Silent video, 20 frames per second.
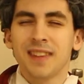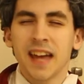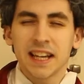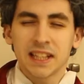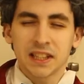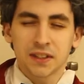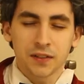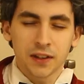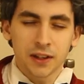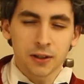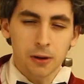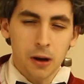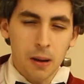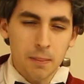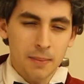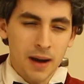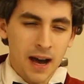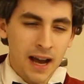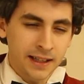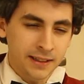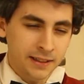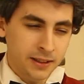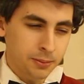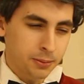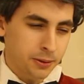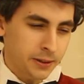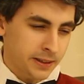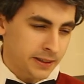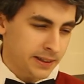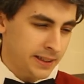Thanks for the reminder,
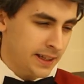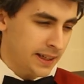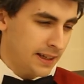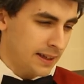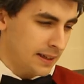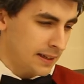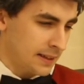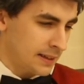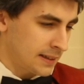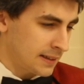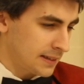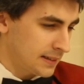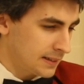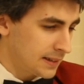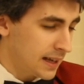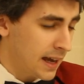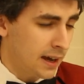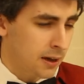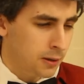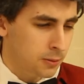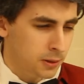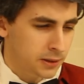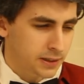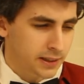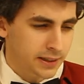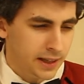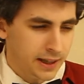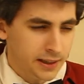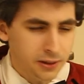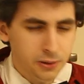Brigadier. Now, what
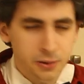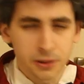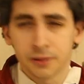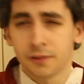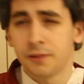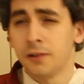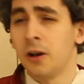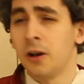can I do you